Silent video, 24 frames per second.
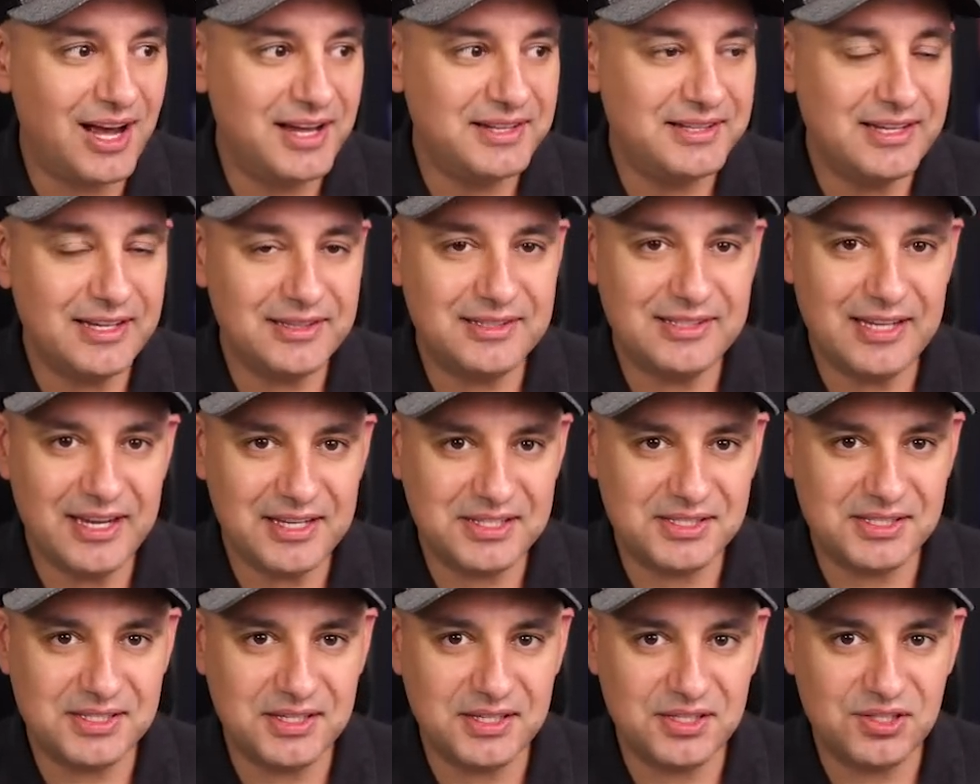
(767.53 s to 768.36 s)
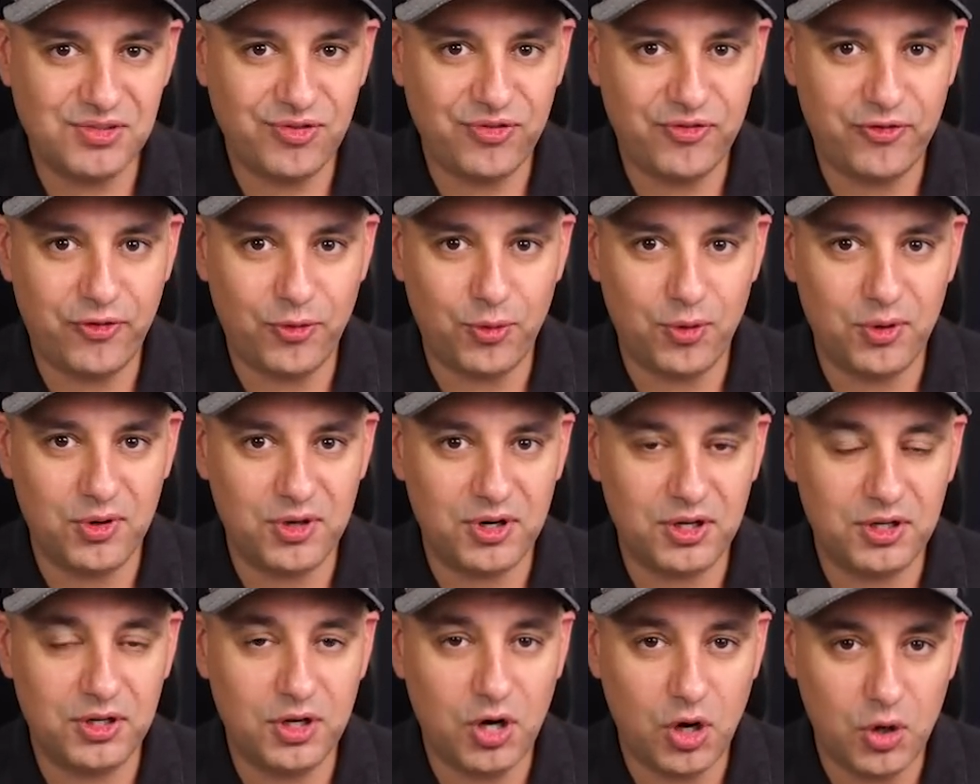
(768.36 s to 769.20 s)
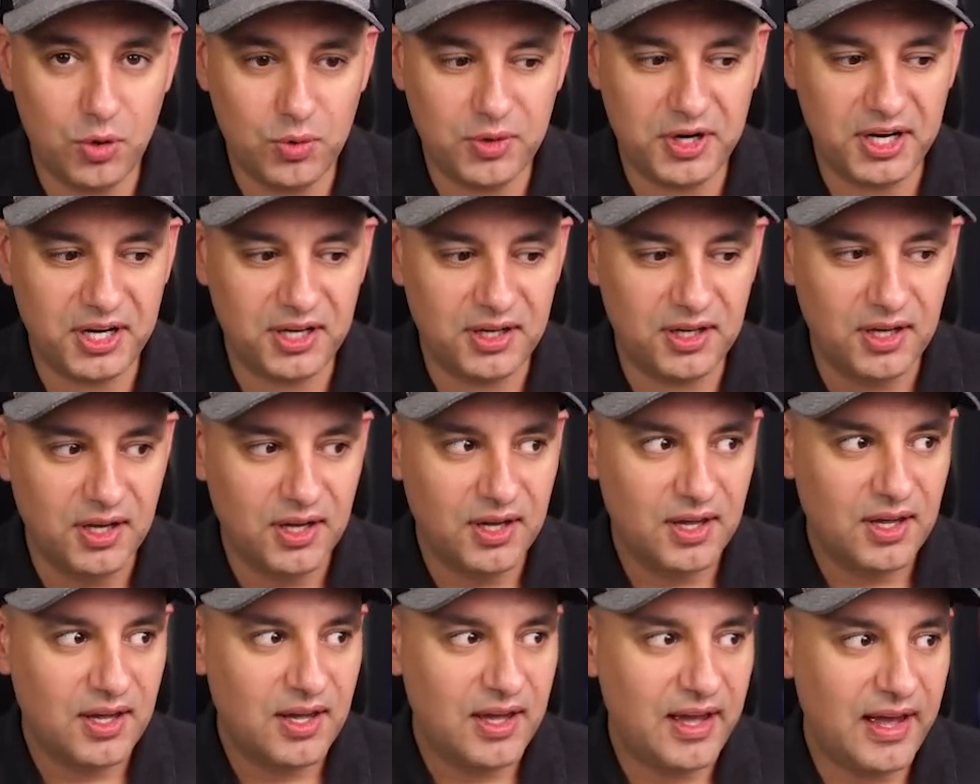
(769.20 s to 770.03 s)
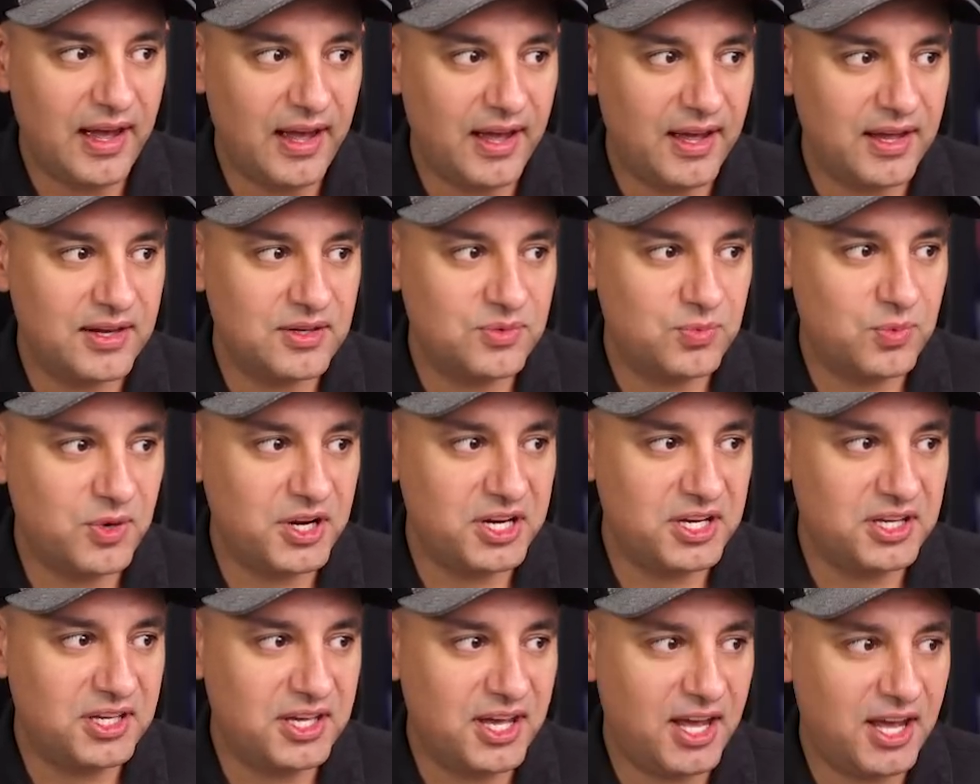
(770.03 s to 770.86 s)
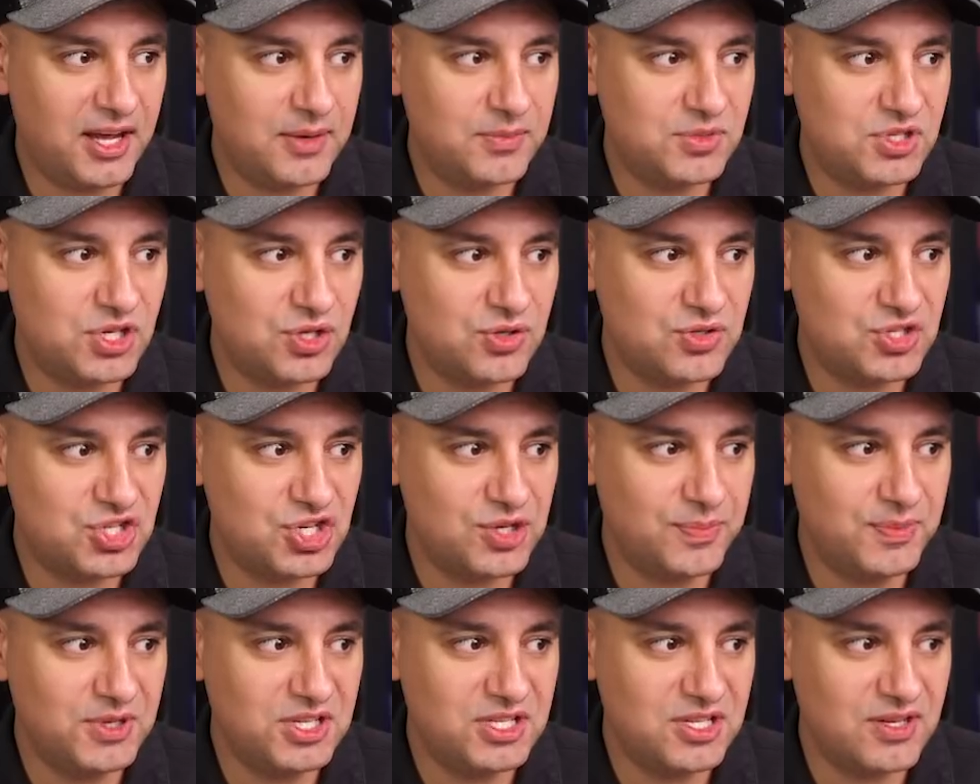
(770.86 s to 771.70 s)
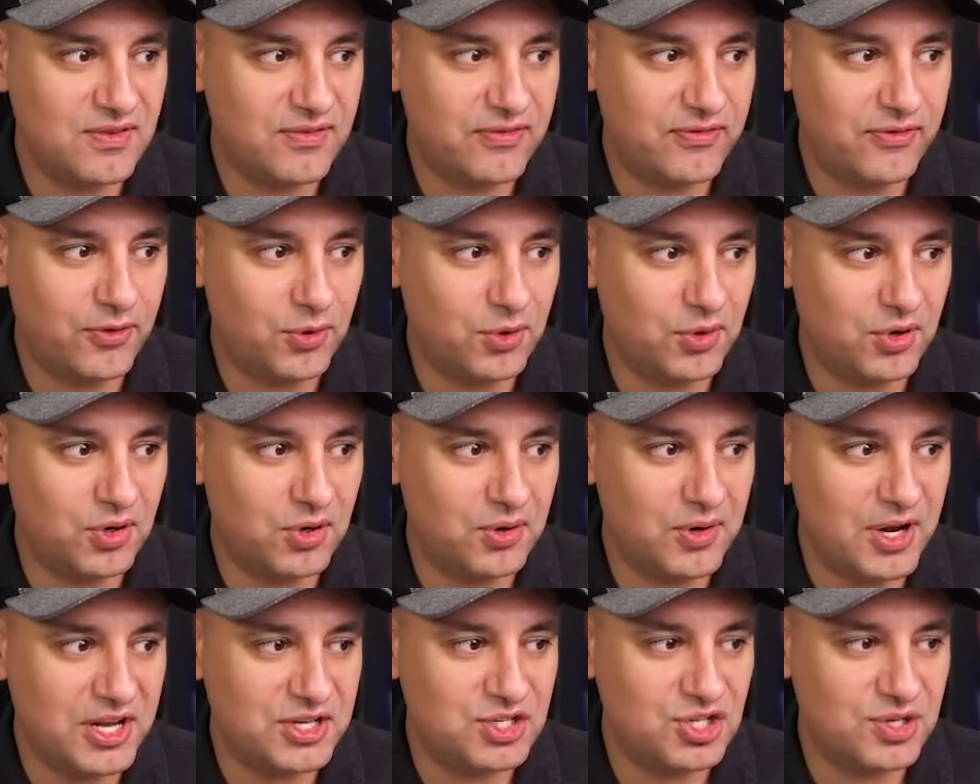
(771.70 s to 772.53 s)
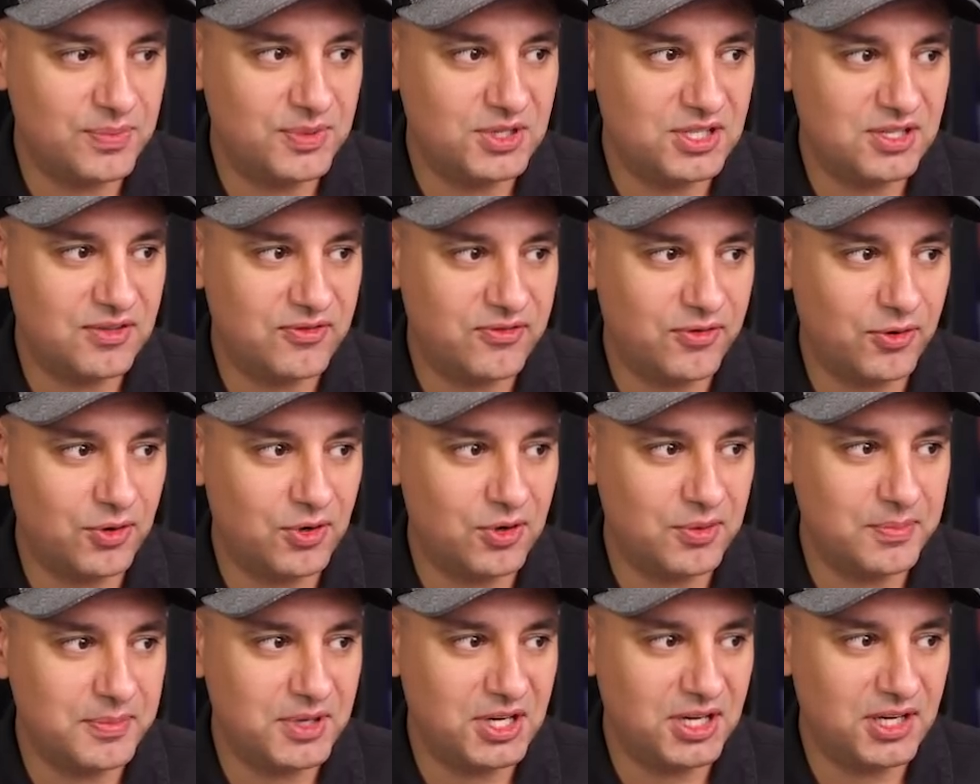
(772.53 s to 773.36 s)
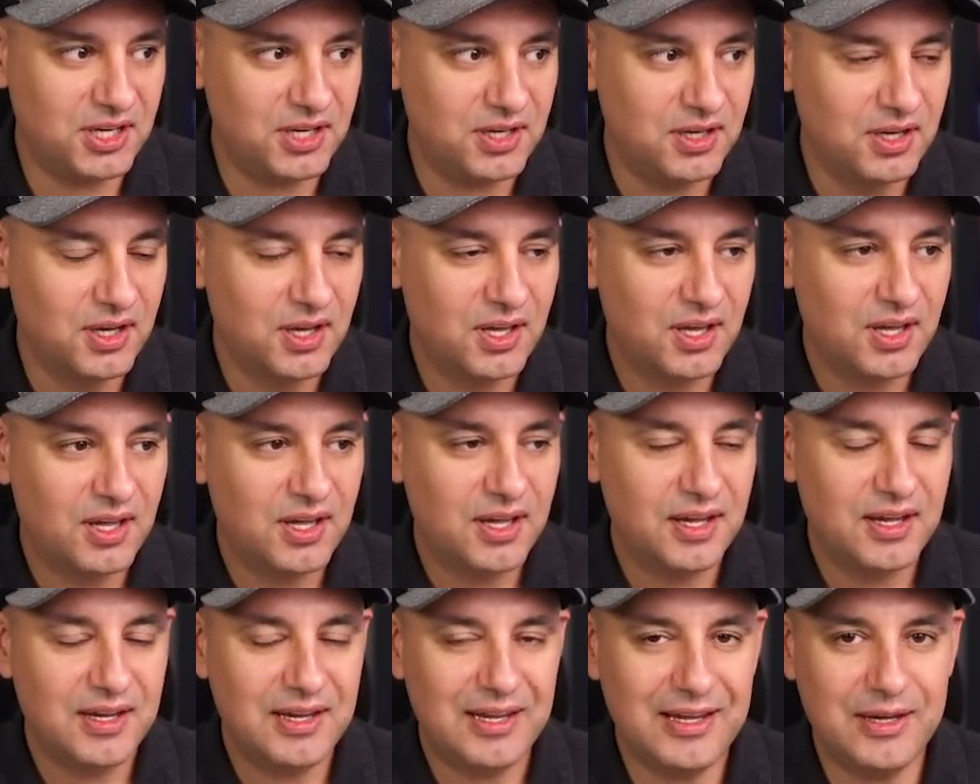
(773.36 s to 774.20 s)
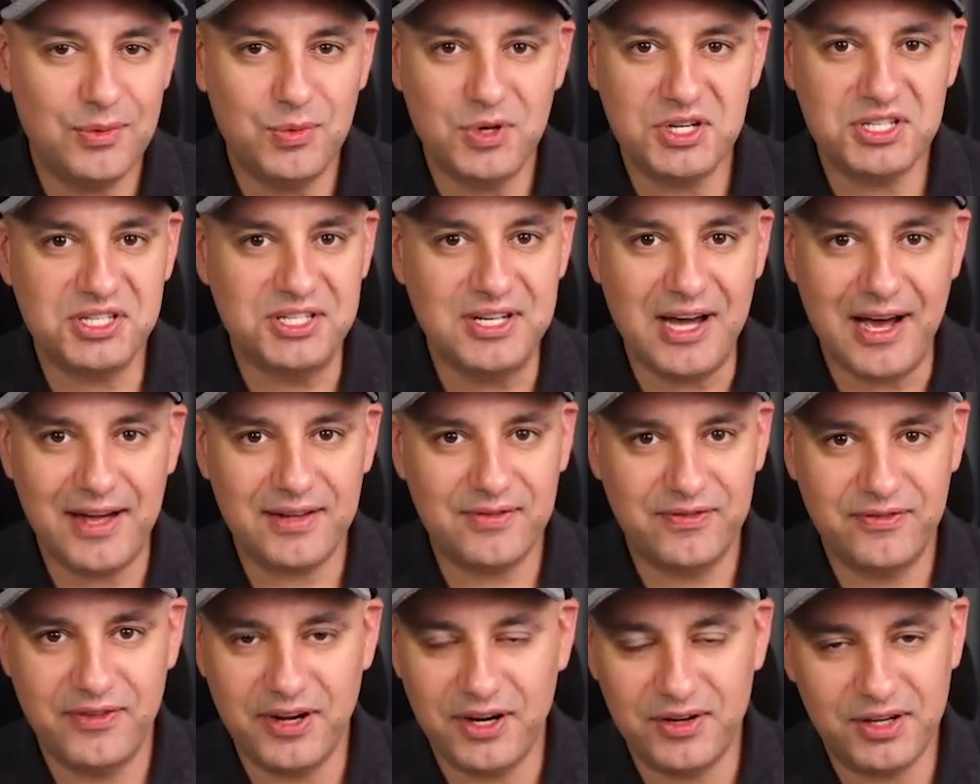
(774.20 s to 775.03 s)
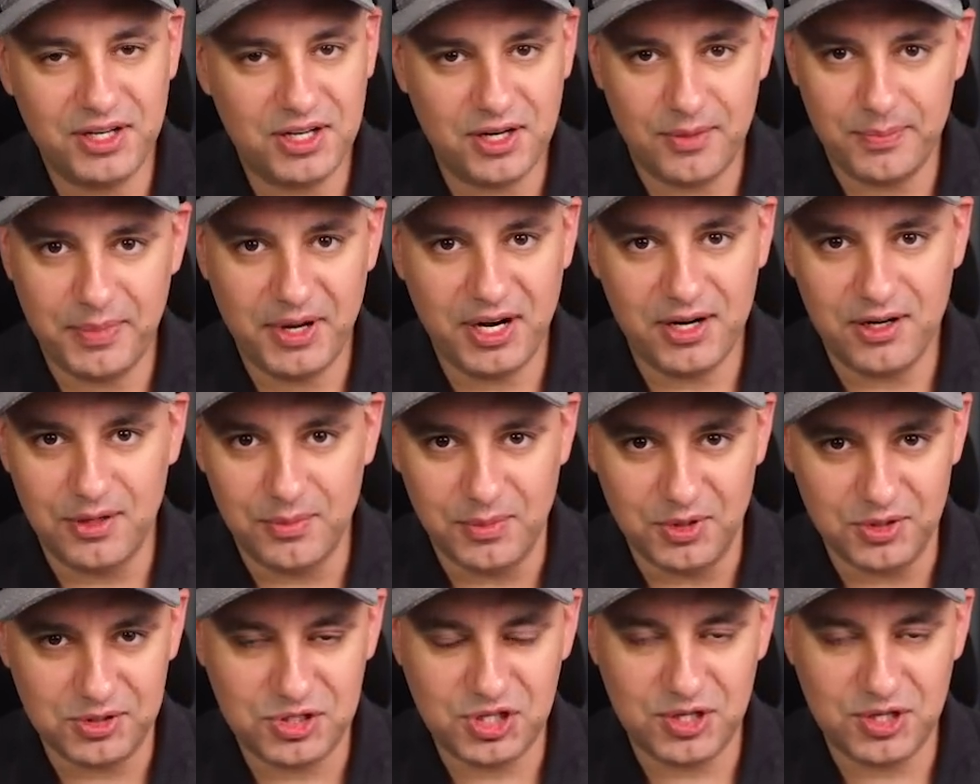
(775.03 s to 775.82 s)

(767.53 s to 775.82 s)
I did test this for coding, and when it came to GPT-4o and GPT-4o mini, it was not very comparable.